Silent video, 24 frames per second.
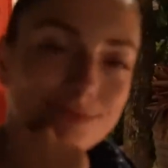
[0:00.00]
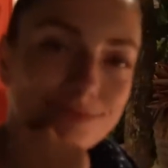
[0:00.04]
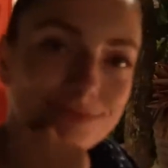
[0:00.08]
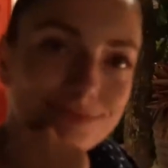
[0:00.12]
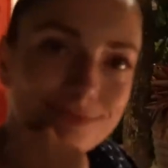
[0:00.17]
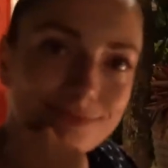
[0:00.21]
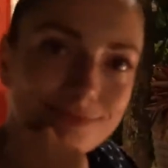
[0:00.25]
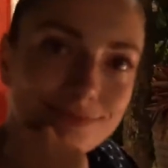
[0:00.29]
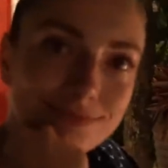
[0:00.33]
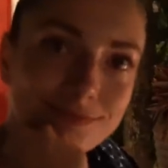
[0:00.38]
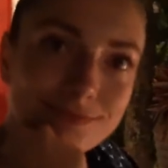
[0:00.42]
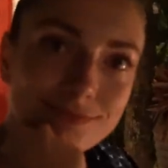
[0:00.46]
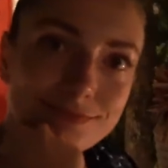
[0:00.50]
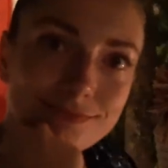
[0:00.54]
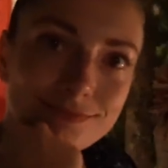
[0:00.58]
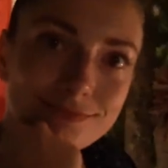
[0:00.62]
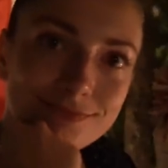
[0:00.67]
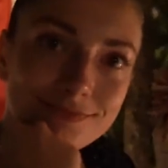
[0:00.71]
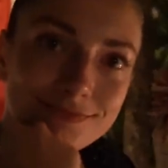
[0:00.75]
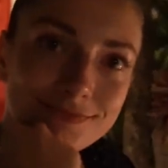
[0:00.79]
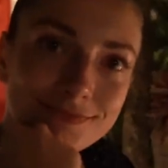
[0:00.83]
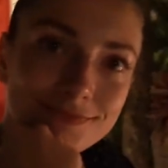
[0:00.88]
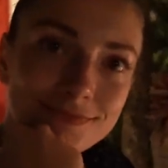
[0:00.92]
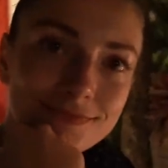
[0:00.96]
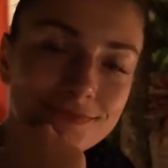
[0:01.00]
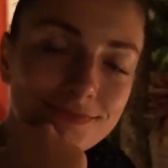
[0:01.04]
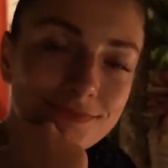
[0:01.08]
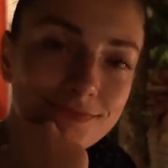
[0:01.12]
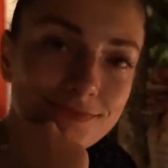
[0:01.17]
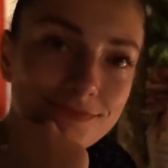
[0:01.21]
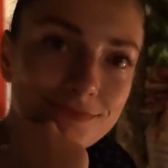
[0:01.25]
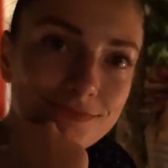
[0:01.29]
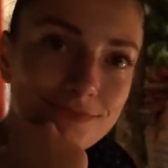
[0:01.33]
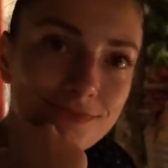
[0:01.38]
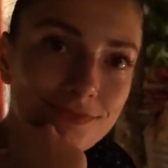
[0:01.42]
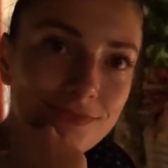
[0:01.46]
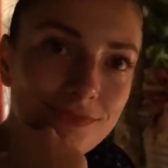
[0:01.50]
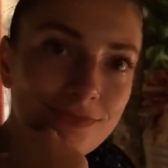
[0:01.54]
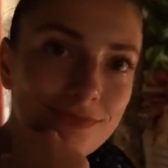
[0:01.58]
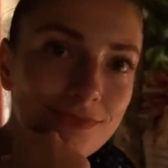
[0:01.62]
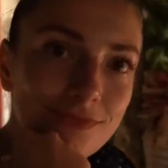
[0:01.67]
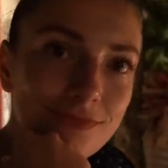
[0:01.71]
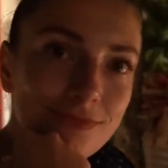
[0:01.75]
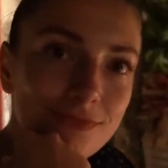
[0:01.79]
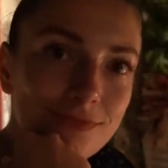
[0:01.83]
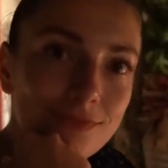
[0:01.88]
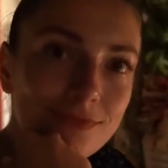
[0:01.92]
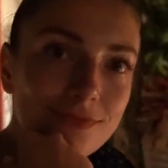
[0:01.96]
I need to check, but I
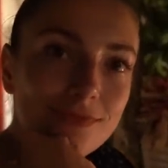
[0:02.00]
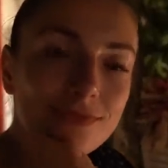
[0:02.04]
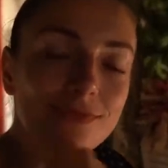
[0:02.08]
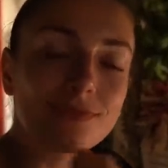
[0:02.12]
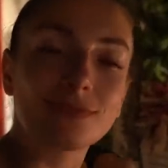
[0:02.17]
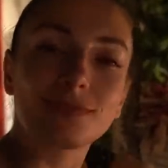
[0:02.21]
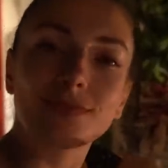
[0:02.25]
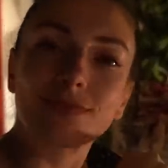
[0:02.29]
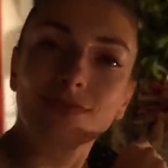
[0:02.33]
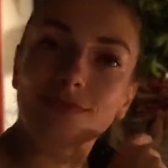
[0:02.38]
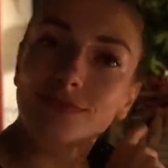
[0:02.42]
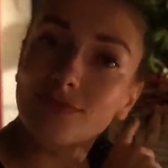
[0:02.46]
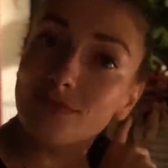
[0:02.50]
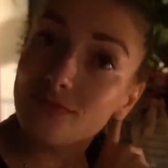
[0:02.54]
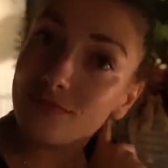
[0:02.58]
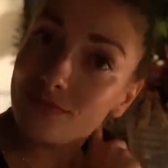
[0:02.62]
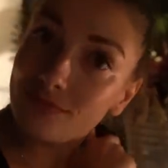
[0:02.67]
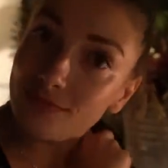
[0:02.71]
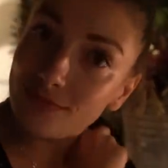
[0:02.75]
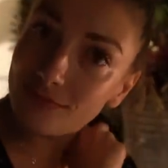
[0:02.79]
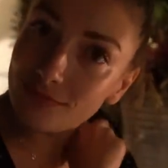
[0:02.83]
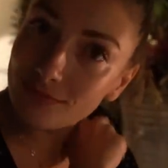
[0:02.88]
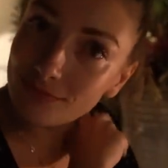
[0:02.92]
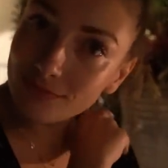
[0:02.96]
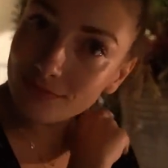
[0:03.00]
believe that is a